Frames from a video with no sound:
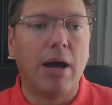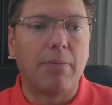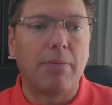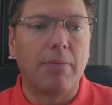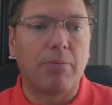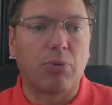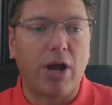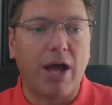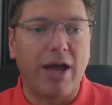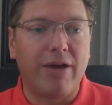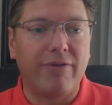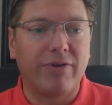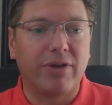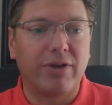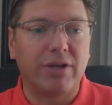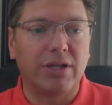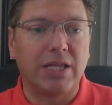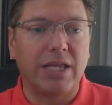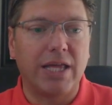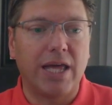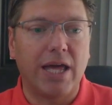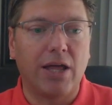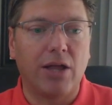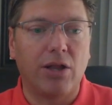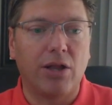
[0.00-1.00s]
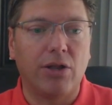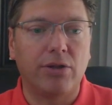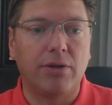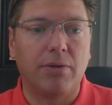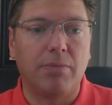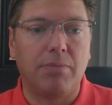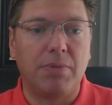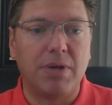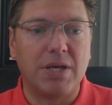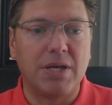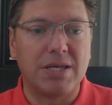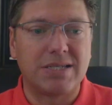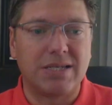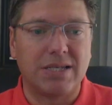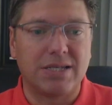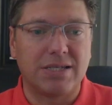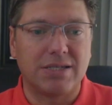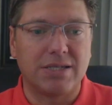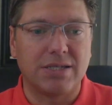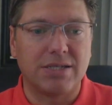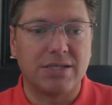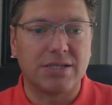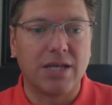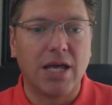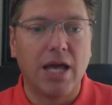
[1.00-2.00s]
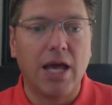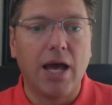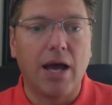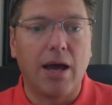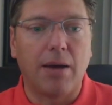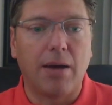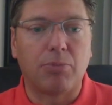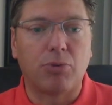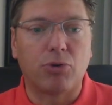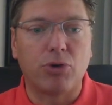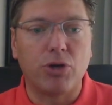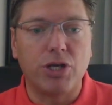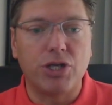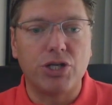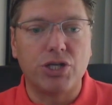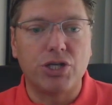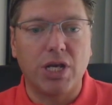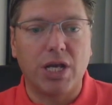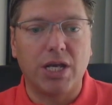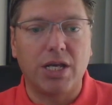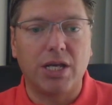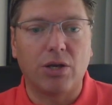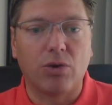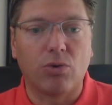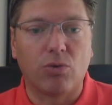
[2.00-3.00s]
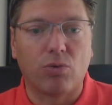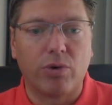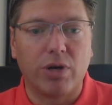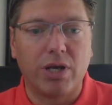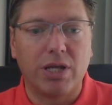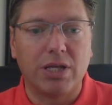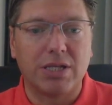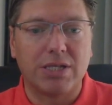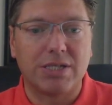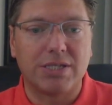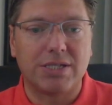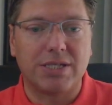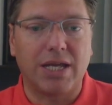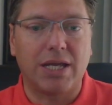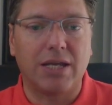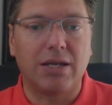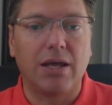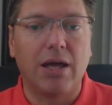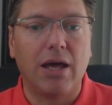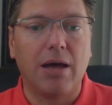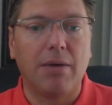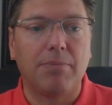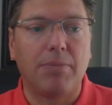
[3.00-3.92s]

privately held businesses, appreciating real estate,